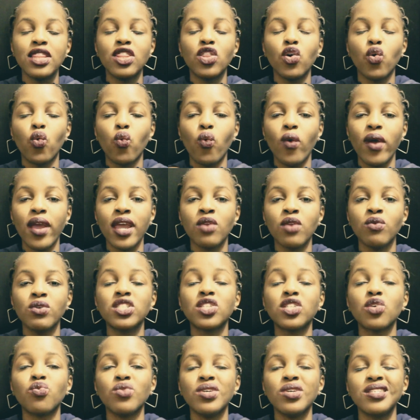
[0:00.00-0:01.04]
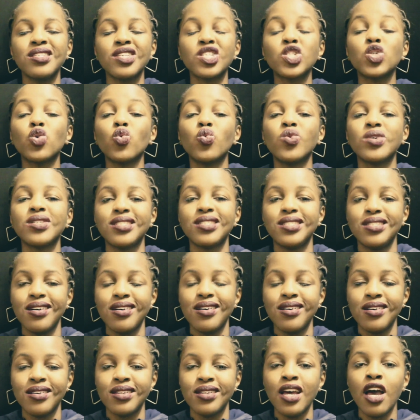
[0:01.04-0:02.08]
the way in which the research was
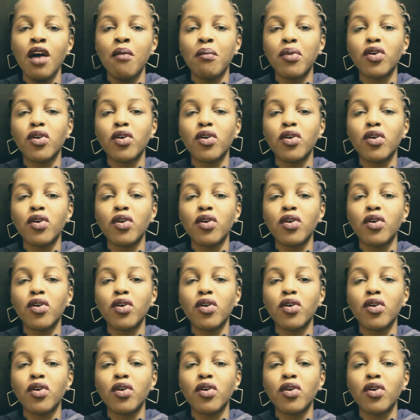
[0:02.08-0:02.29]
done,